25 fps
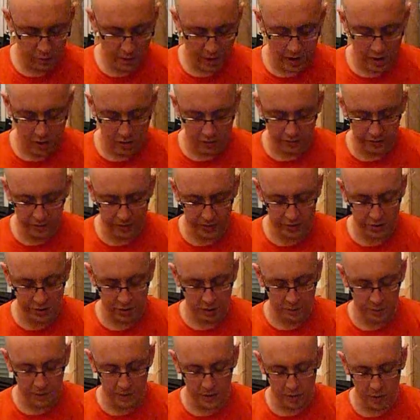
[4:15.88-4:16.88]
way over the
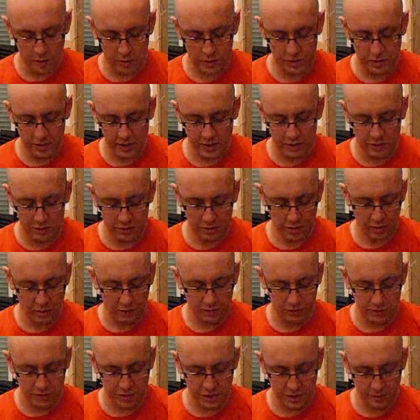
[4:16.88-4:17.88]
top. It does
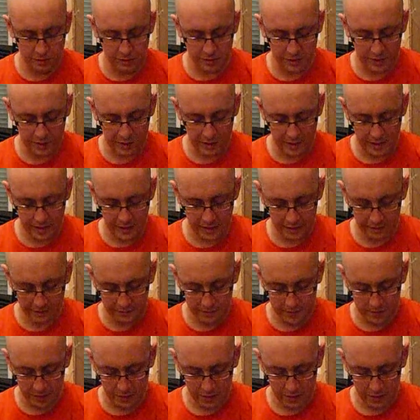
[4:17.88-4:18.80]
go for cheaper than that.